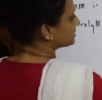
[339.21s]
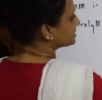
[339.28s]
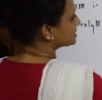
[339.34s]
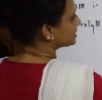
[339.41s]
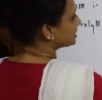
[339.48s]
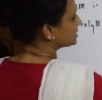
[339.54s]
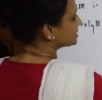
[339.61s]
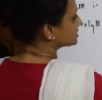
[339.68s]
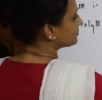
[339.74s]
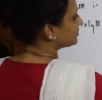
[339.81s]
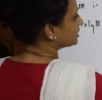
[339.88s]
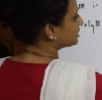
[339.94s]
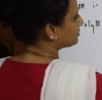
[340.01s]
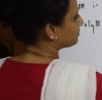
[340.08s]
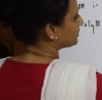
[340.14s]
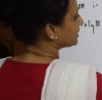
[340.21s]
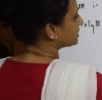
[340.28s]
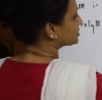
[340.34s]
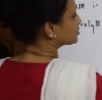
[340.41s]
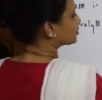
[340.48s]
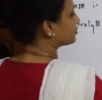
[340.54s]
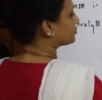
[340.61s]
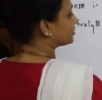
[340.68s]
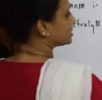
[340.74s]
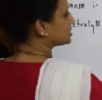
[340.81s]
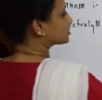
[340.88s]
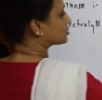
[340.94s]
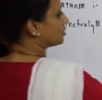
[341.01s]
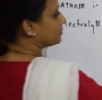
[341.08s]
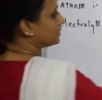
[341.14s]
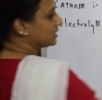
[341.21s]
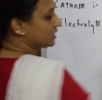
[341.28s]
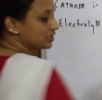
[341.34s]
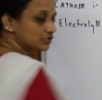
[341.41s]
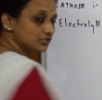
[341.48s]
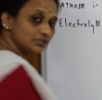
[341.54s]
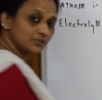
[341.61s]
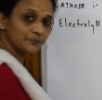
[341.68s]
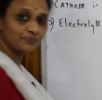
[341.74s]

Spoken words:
Basically, it is a wet paste of this combination.